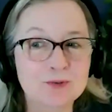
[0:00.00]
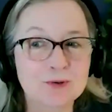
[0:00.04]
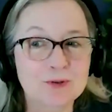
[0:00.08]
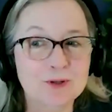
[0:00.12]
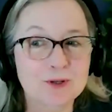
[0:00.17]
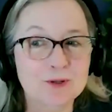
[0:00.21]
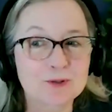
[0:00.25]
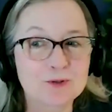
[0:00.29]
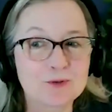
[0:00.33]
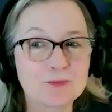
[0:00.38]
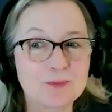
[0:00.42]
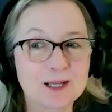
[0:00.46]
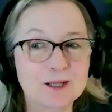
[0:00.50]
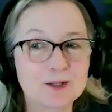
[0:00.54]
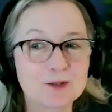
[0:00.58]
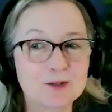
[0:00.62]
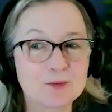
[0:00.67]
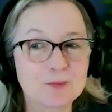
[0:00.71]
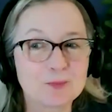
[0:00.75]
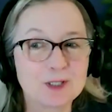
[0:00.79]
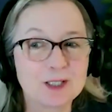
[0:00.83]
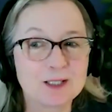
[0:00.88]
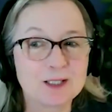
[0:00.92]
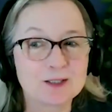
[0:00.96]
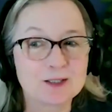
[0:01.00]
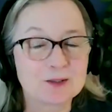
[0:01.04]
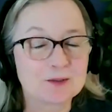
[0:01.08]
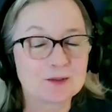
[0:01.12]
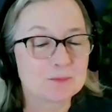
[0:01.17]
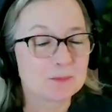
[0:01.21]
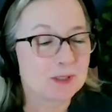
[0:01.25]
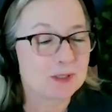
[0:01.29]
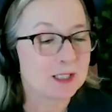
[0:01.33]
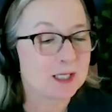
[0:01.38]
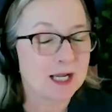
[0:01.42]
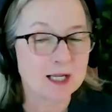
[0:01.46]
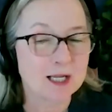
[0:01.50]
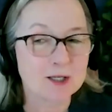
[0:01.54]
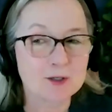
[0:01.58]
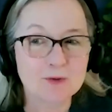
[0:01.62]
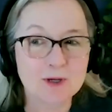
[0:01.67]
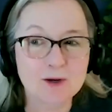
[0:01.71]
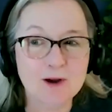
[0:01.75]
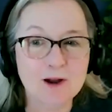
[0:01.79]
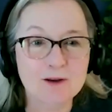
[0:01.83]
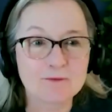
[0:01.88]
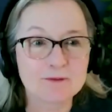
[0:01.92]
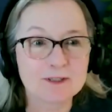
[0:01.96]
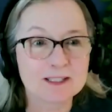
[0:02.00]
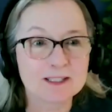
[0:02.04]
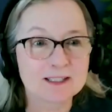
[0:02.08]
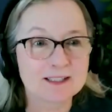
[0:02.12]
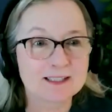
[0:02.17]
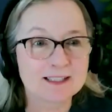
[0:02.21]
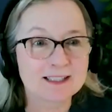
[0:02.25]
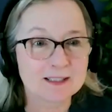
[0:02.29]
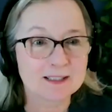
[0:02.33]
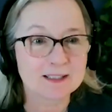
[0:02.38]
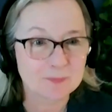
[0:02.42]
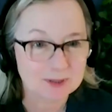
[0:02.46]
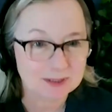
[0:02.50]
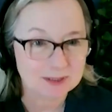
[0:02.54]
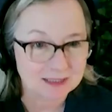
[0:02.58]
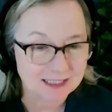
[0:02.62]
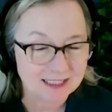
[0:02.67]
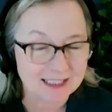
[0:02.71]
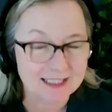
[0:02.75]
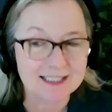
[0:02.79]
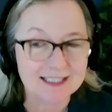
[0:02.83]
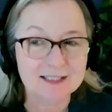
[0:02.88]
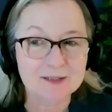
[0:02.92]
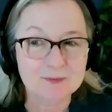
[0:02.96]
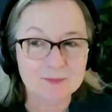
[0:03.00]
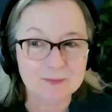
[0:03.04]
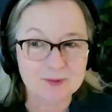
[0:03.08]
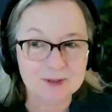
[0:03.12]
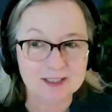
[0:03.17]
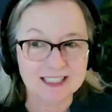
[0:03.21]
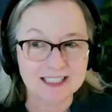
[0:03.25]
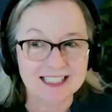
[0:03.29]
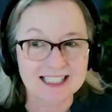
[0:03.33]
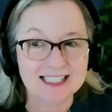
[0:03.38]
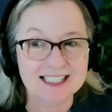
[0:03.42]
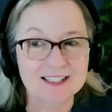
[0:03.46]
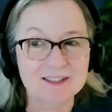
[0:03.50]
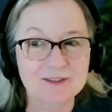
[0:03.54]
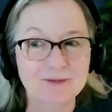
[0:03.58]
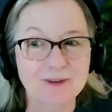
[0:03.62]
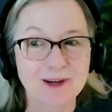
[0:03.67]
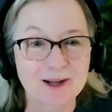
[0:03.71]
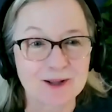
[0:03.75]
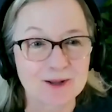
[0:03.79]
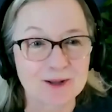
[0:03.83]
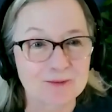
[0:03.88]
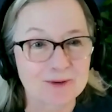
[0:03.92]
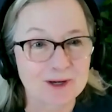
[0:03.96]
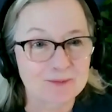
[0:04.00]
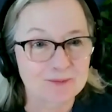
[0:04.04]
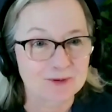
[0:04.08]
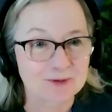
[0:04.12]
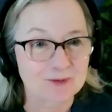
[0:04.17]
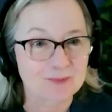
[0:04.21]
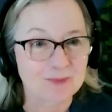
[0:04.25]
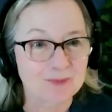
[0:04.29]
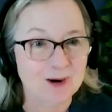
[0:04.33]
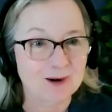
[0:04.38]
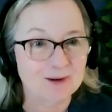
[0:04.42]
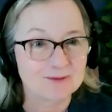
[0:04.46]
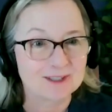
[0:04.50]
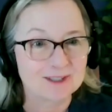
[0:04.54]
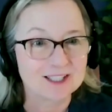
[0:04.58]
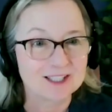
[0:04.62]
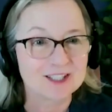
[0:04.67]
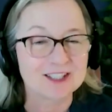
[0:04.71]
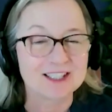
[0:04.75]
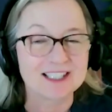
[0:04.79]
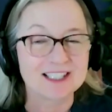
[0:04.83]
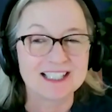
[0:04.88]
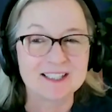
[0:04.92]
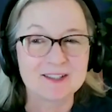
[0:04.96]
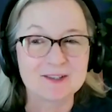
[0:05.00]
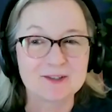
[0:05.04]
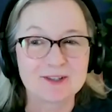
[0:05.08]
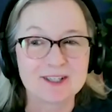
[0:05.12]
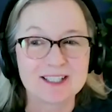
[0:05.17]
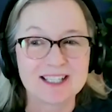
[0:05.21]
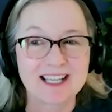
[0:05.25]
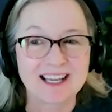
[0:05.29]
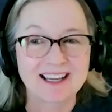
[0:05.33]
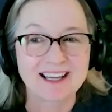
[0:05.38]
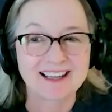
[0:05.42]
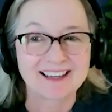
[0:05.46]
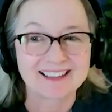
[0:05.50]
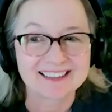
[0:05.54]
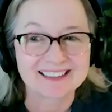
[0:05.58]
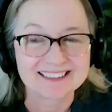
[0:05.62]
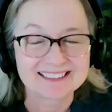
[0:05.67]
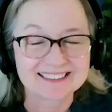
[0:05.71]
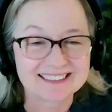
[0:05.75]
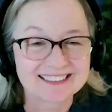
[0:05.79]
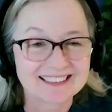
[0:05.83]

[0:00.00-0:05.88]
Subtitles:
or those who manage pediatric offices, please follow up with Barbara. She needs your data.